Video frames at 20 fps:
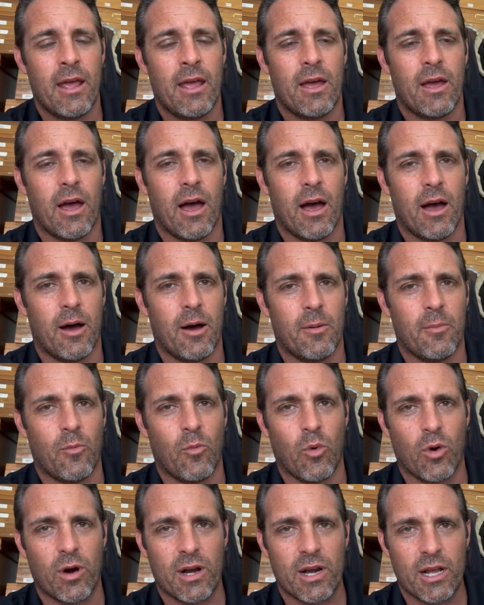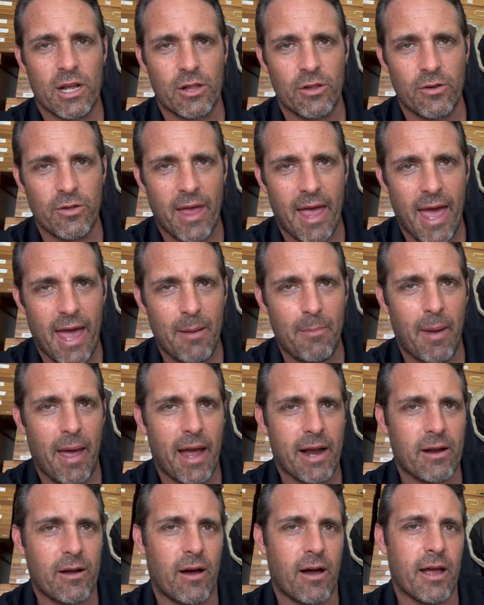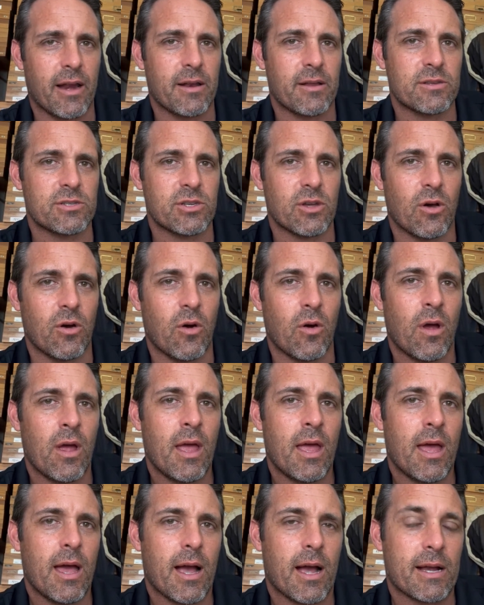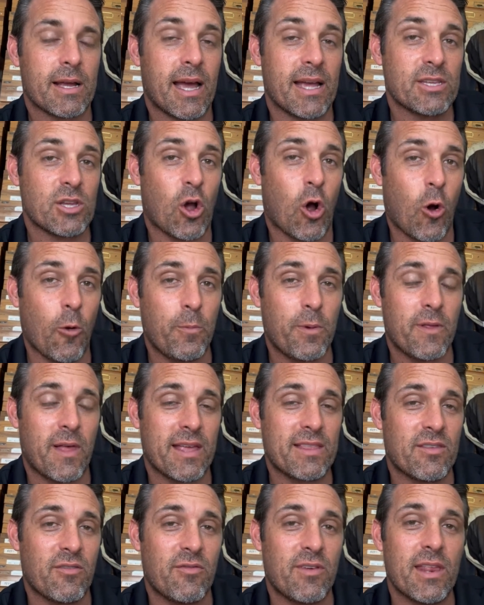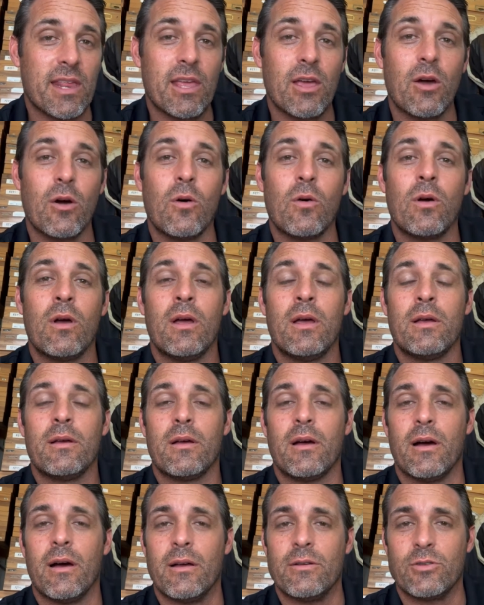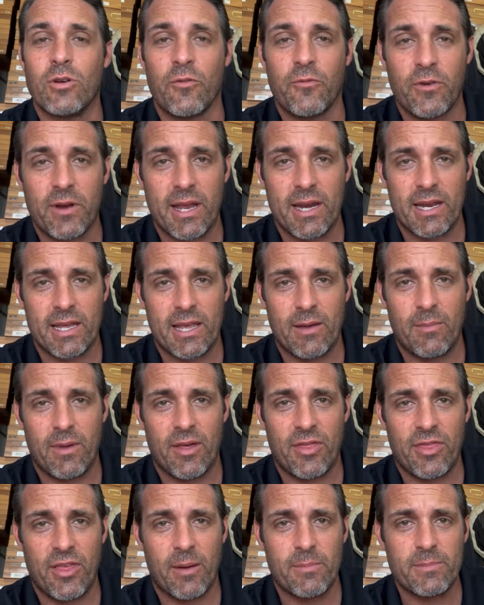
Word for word: Um, we're going to glue the head back on. So, uh, guys, hope you liked the video. Uh, don't forget to give me a thumbs